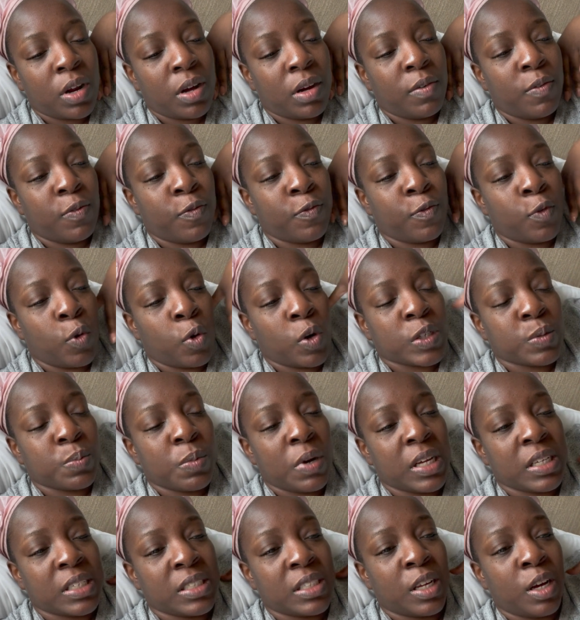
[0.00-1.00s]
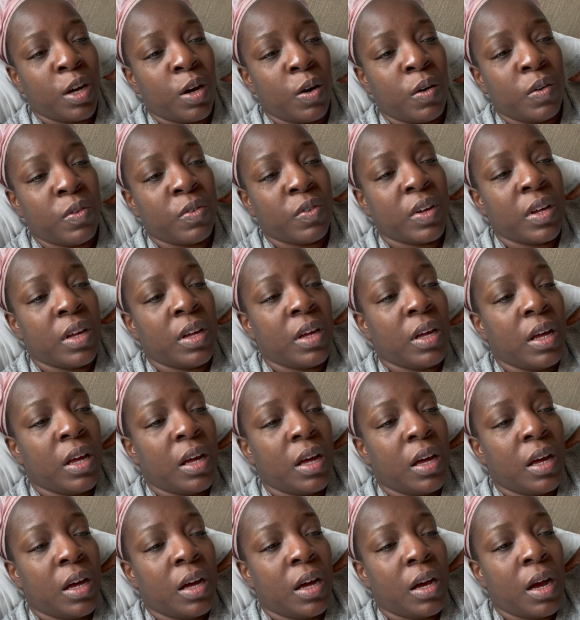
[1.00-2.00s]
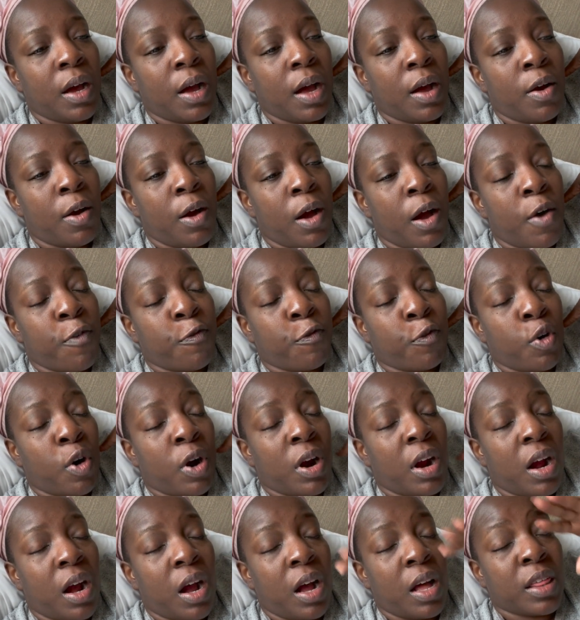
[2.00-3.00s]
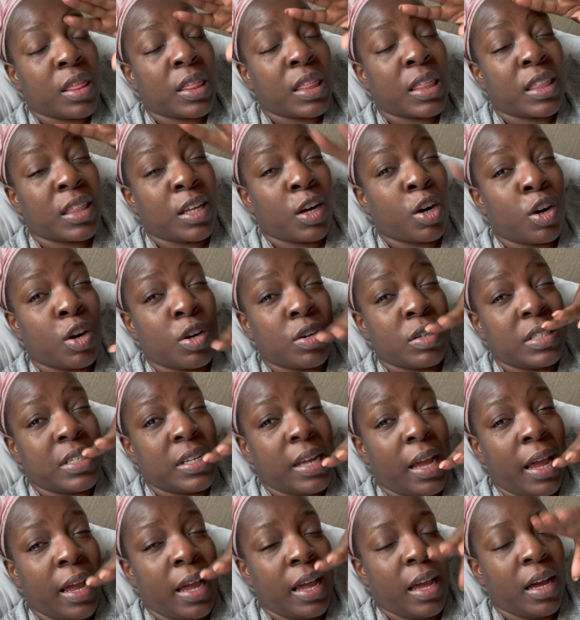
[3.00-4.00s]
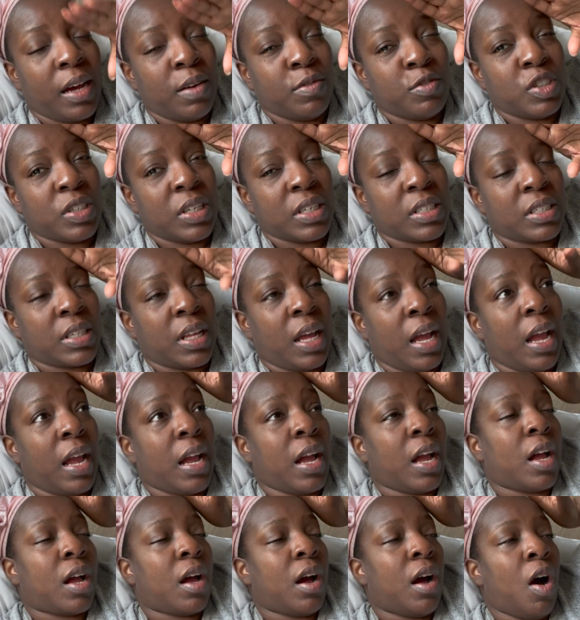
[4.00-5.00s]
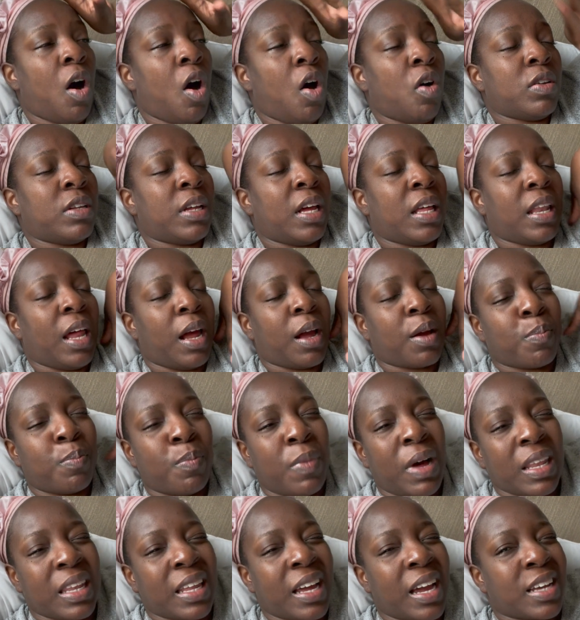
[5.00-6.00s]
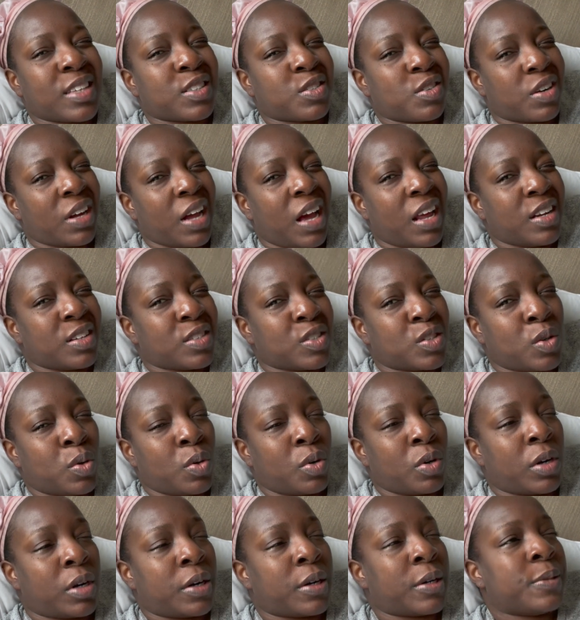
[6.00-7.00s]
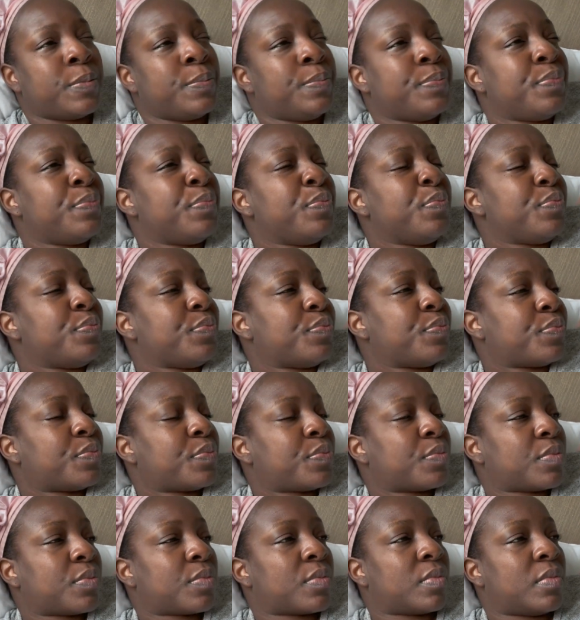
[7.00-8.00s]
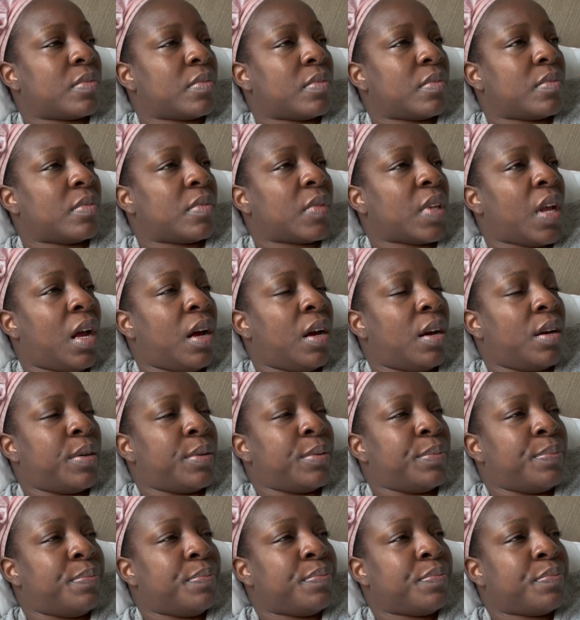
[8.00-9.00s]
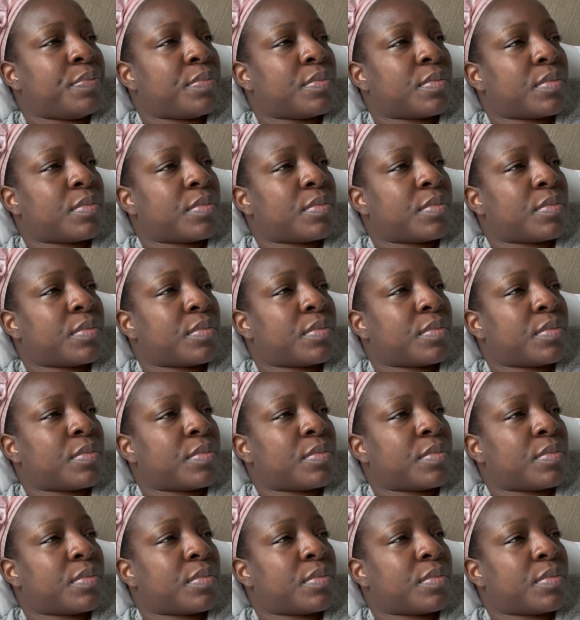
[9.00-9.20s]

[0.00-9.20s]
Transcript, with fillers: to force myself for a third day of just like all day. Like my legs are kind of sore. Um,